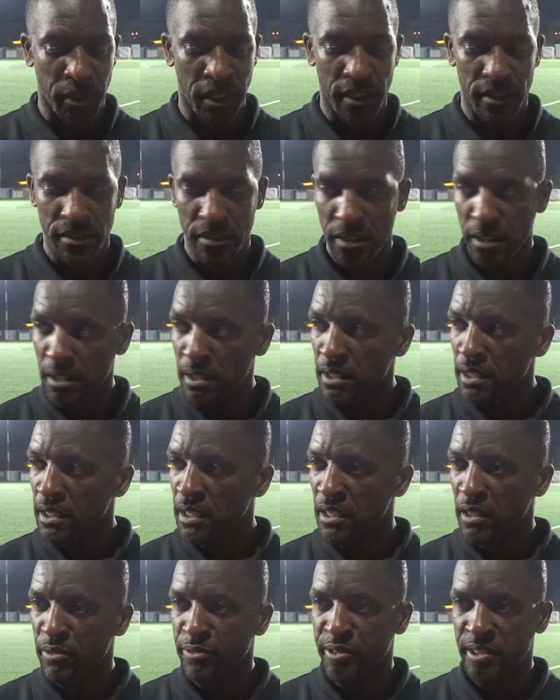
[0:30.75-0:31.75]
But
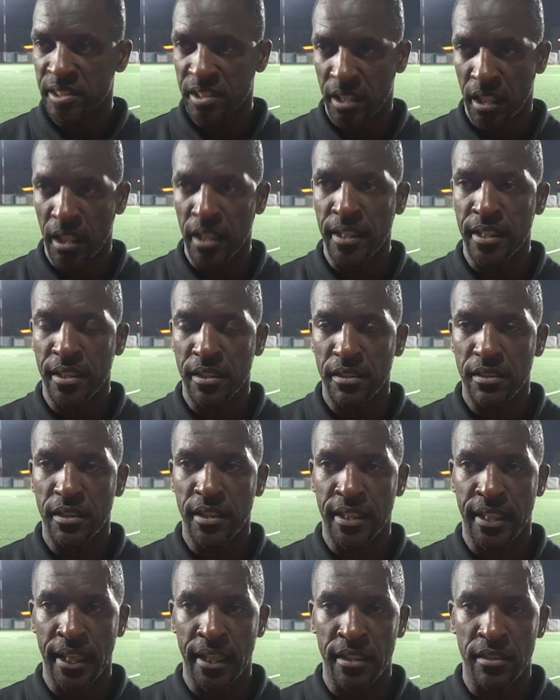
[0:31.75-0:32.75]
you know, physically,
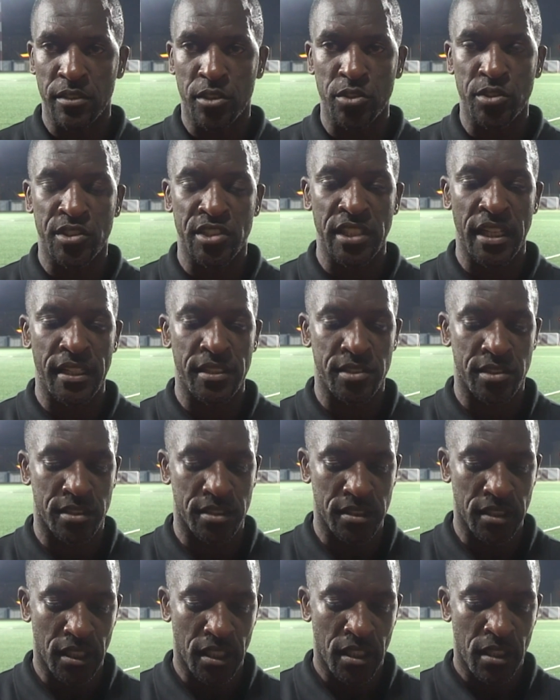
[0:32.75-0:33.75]
again, a good test.